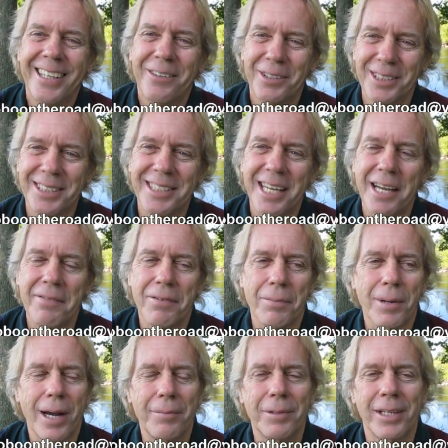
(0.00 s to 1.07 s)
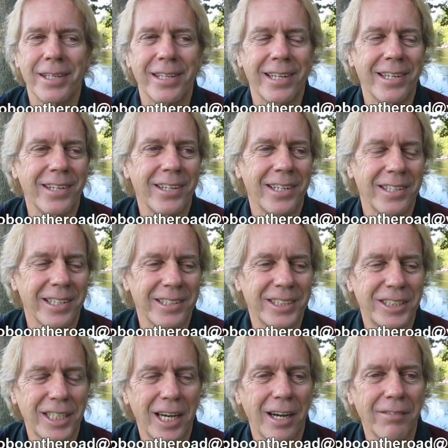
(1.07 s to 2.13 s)
will stay for probably a year on the
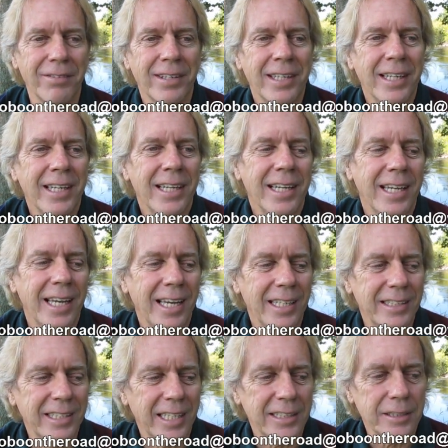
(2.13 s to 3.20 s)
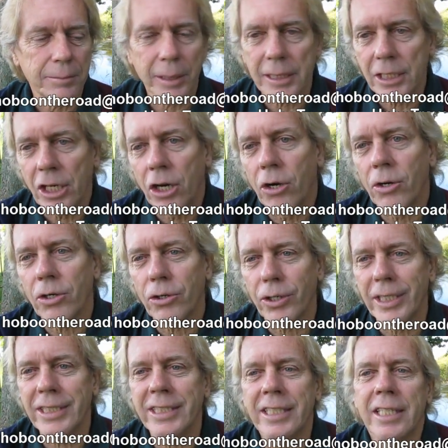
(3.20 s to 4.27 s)
shelf and things. But, you know, of
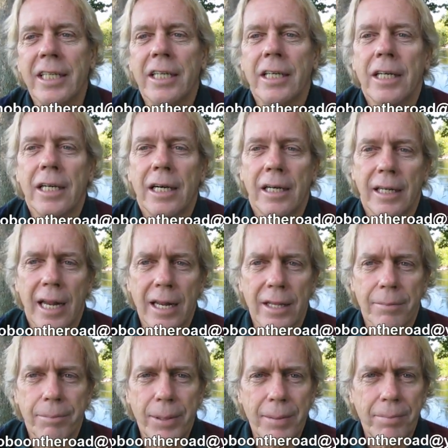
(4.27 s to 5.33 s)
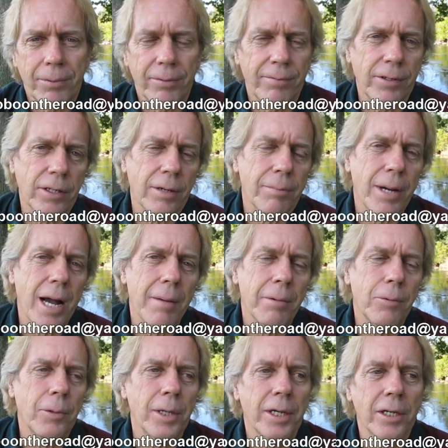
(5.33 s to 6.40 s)
course, a lot of the people in
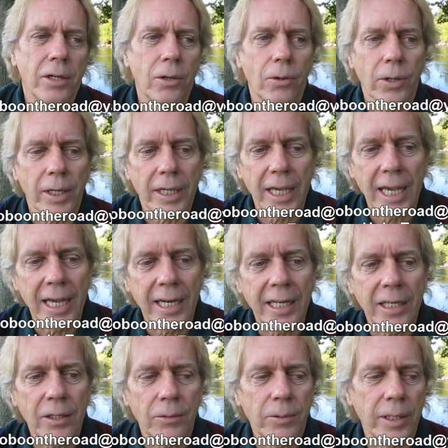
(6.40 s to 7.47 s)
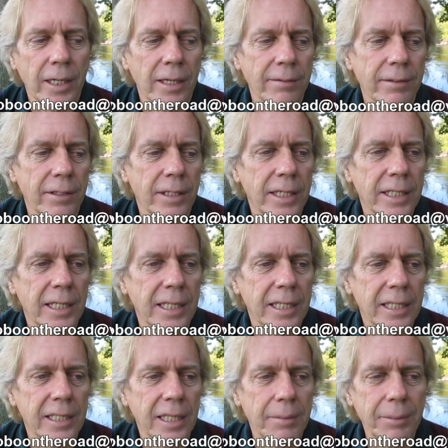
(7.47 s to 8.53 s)
Vilcabamba wanted to go organic and whatever, and
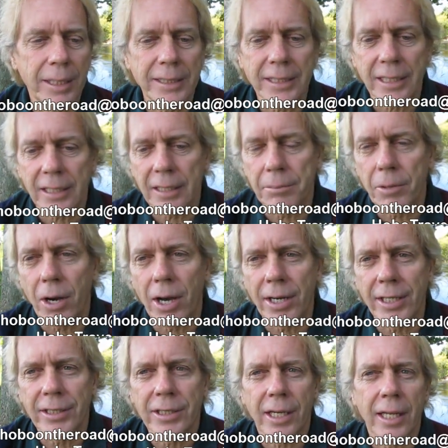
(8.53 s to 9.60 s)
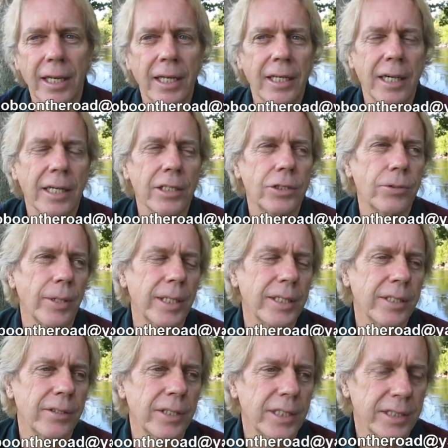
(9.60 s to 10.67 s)
they basically bought into any kind of
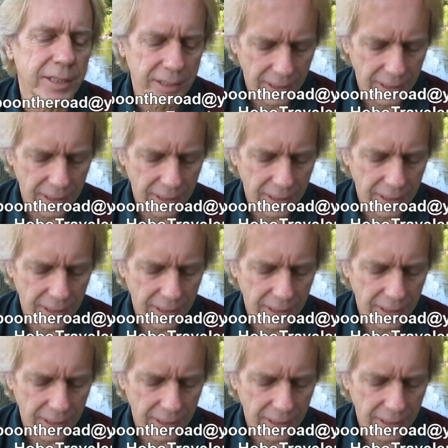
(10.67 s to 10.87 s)
trend there is.